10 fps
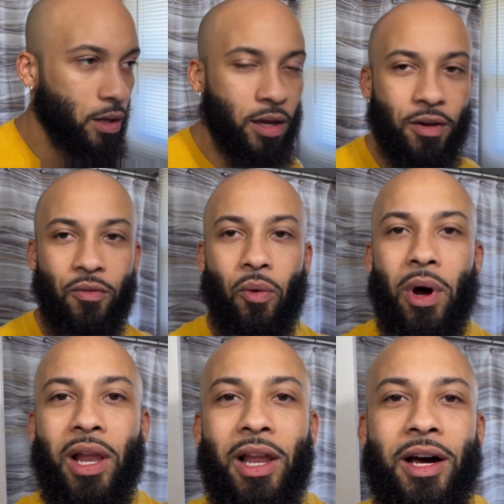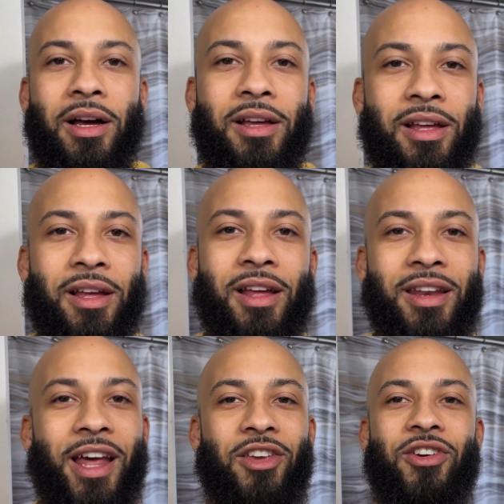And voila,
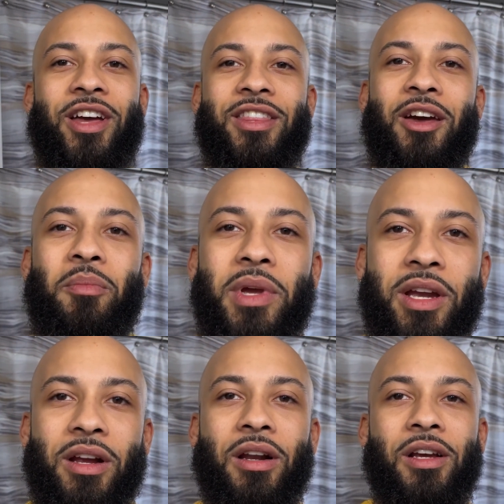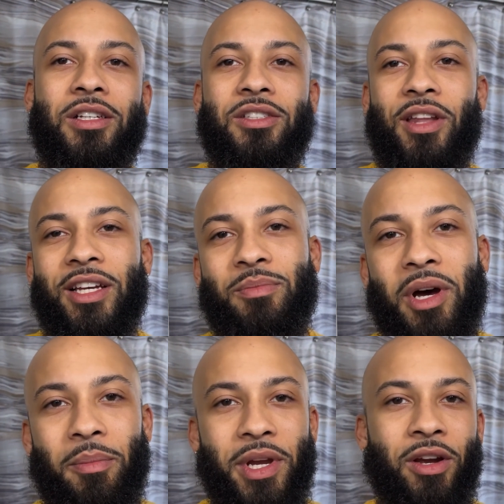now you got that beard. So that's my
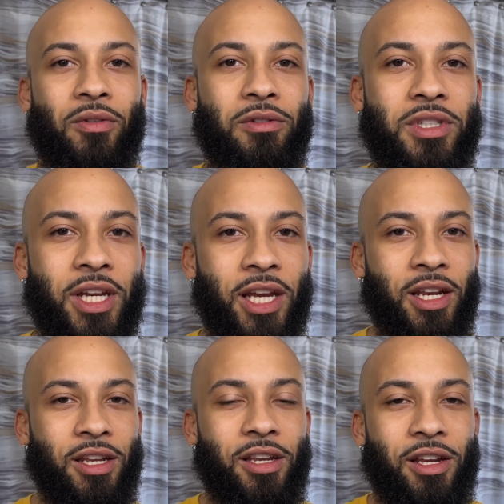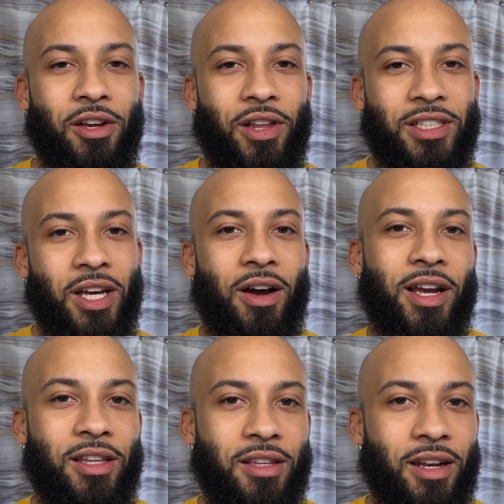beard routine, and you know, that's how I
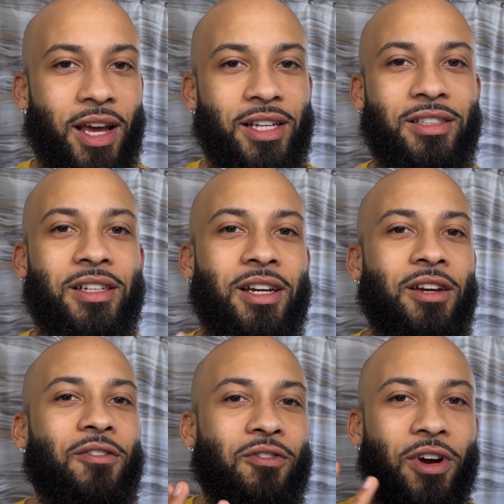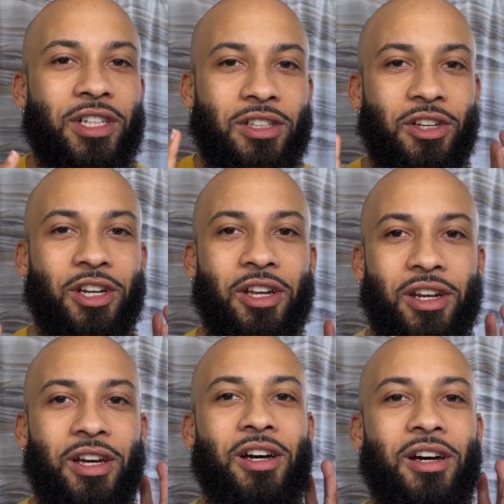get the nice fresh looking
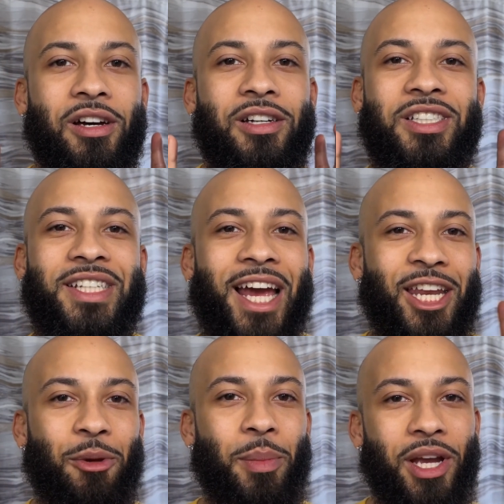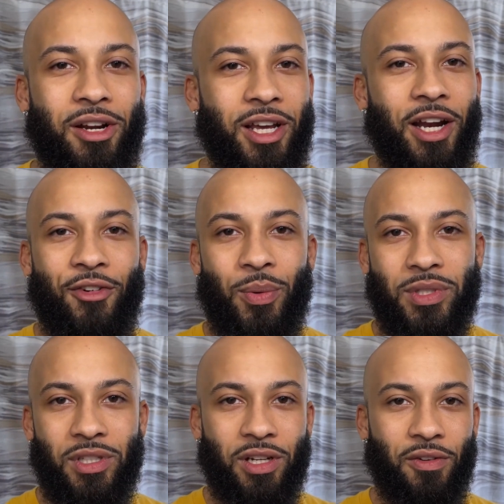shiny beard that
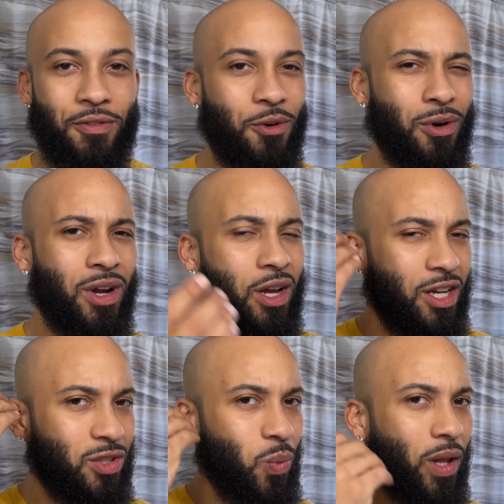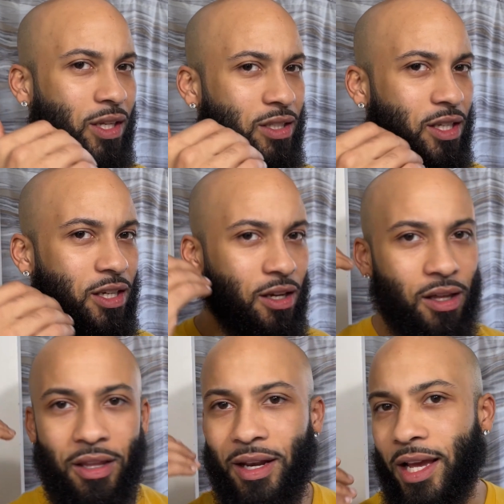everyone's looking for, as well as
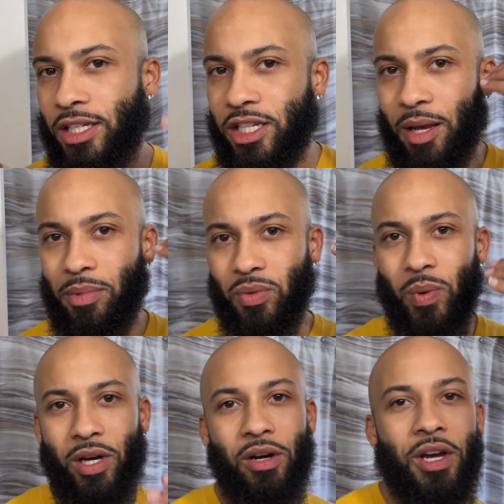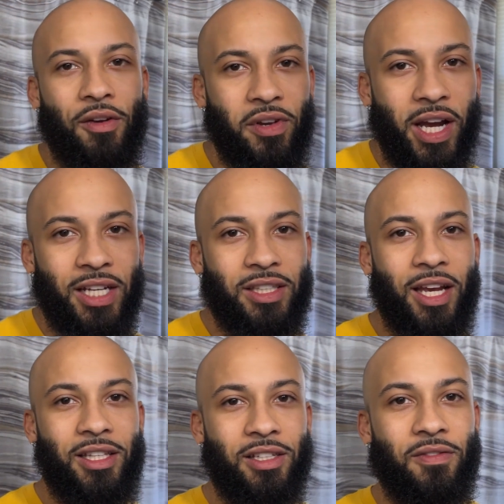the nice shape as well. If you guys
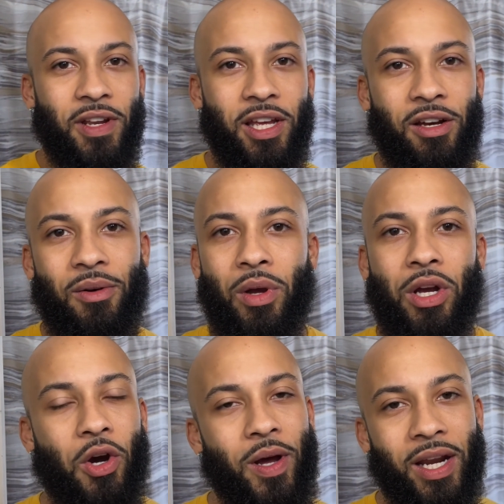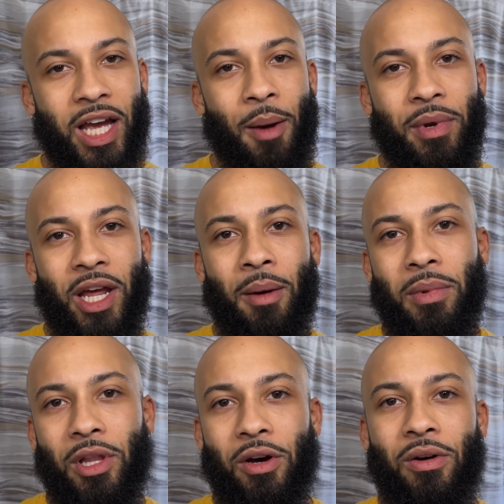like this video, go ahead and comment down
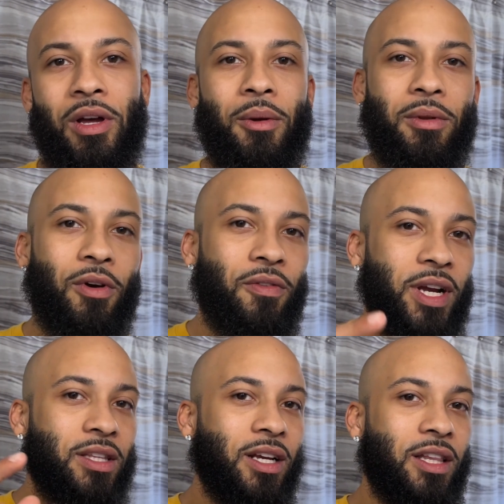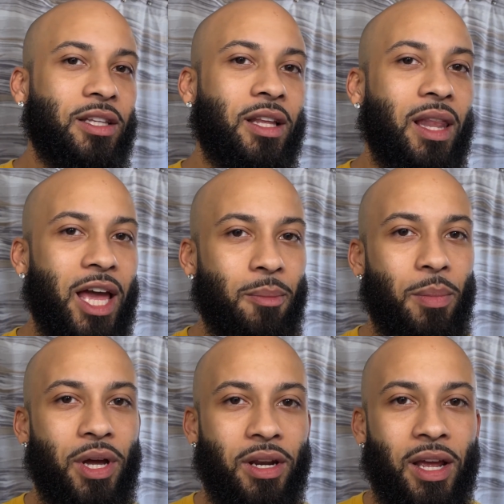below. Don't forget to click the like
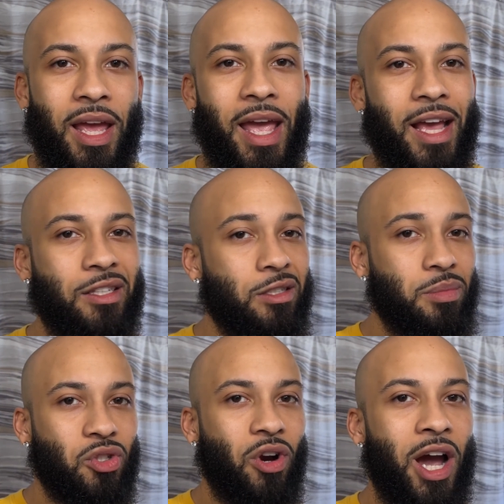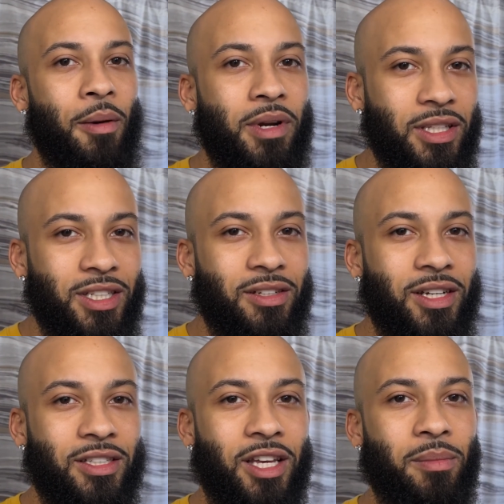button and subscribe. And until
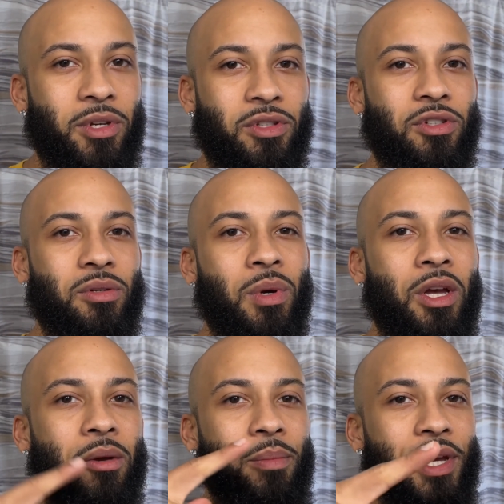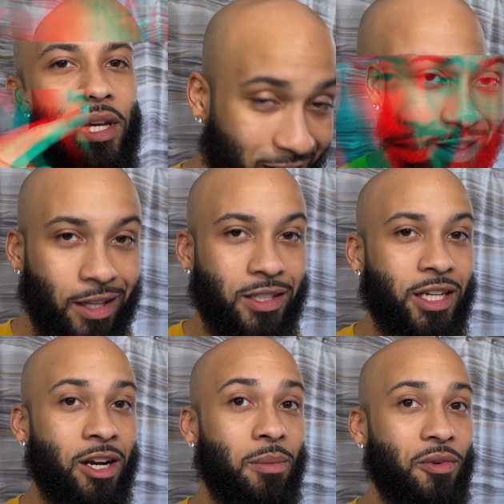next time, YouTube, peace. Clean this
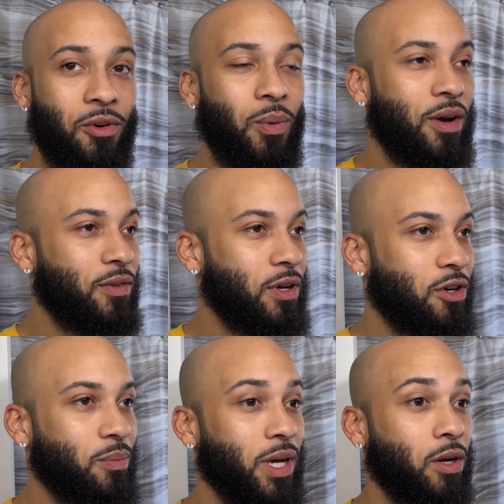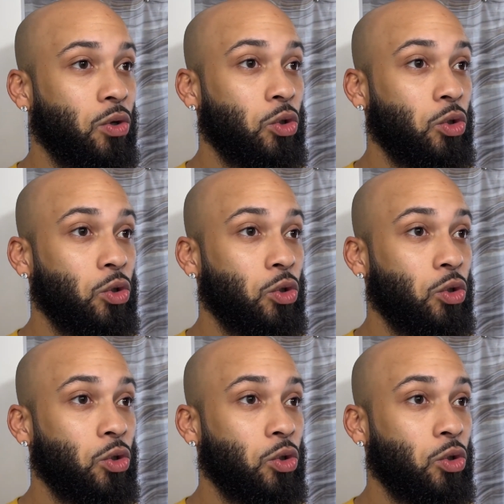hair up before wife get home now.